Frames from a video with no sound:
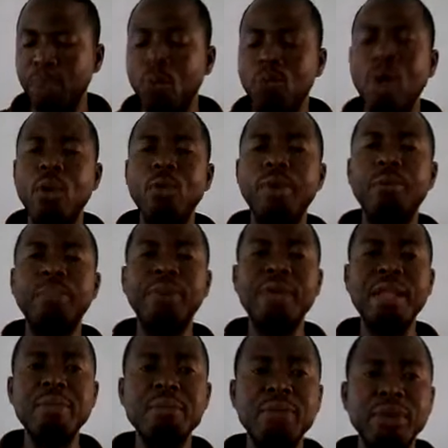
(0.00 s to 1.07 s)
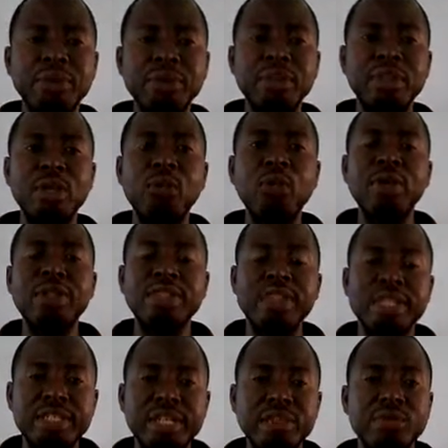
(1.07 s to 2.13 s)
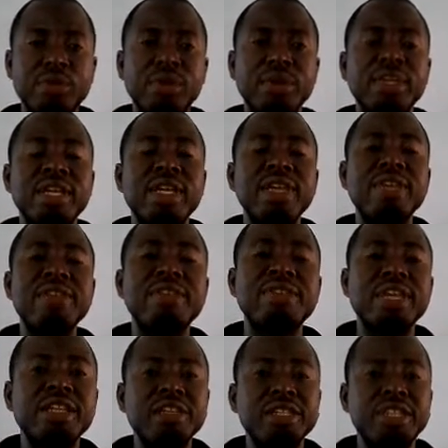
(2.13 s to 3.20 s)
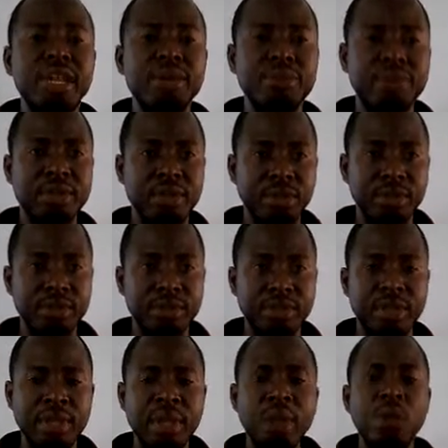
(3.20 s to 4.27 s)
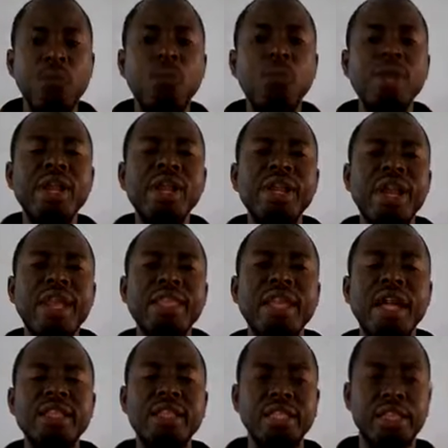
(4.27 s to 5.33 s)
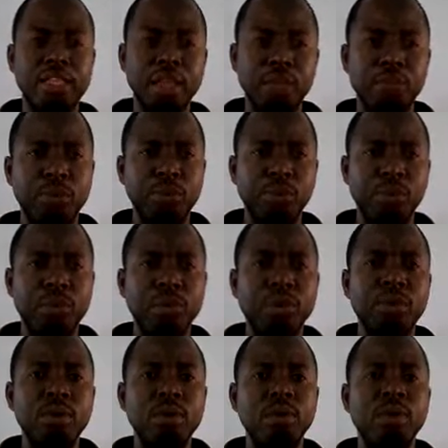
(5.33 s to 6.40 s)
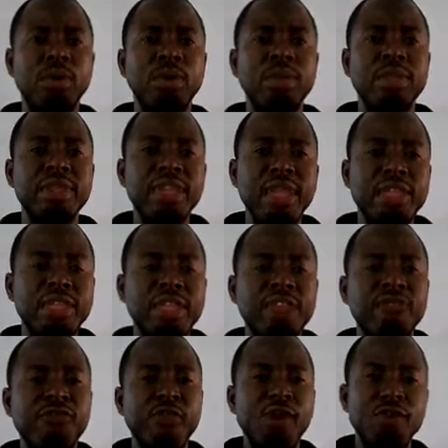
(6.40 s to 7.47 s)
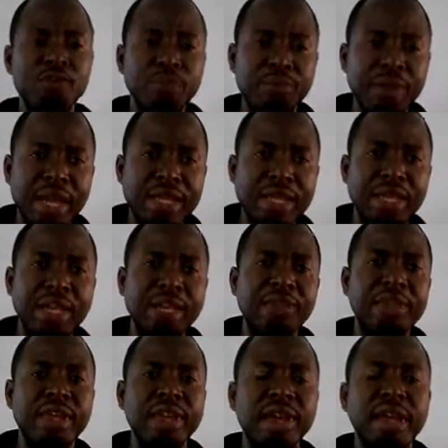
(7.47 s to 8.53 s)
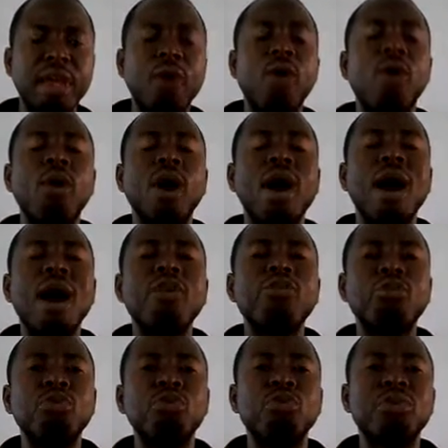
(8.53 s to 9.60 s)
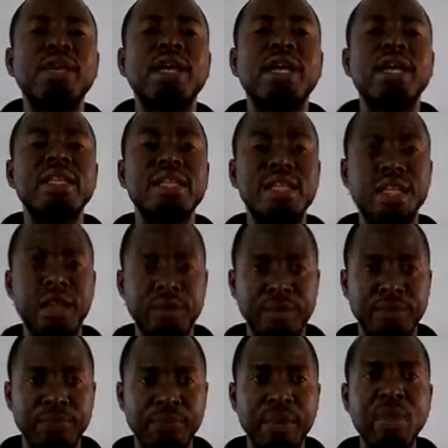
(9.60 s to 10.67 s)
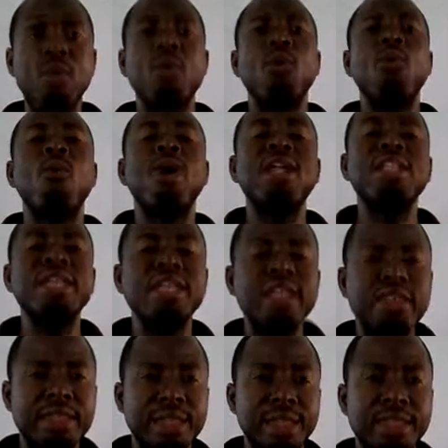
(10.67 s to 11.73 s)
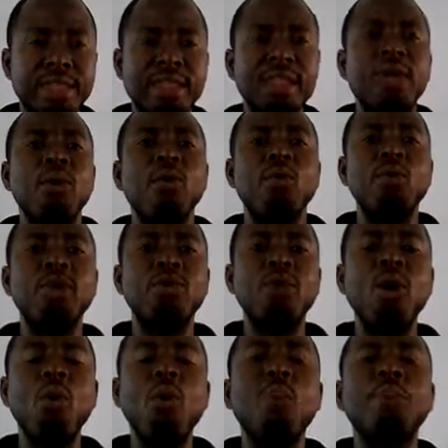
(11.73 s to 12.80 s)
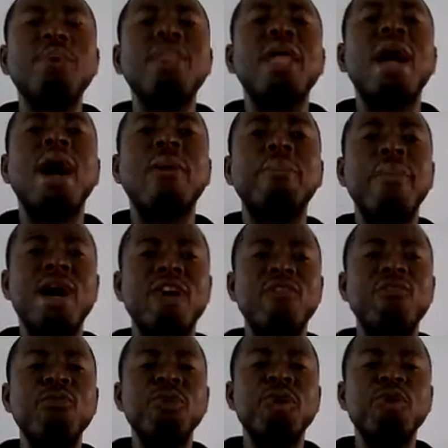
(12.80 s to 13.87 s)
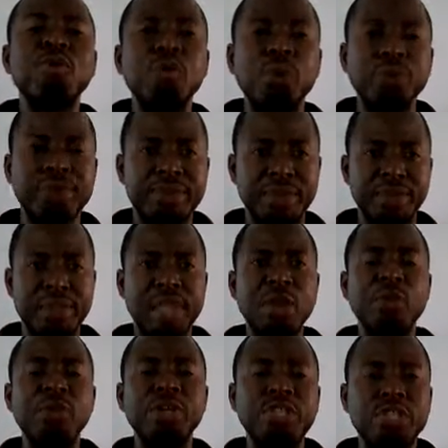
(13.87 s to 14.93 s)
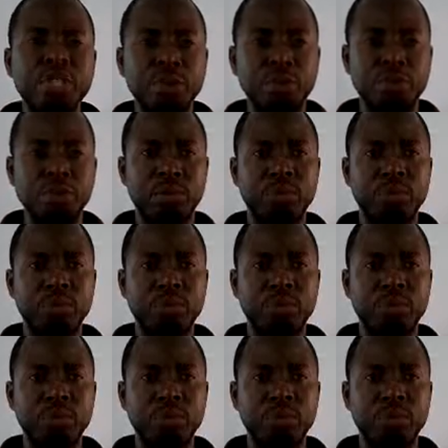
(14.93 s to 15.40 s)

When we plan meals, we teach essential skills. We learn at the table that the fork should be at the left side, or how to use the cutlery. When eating, we don't open our mouth, we close it and we chew.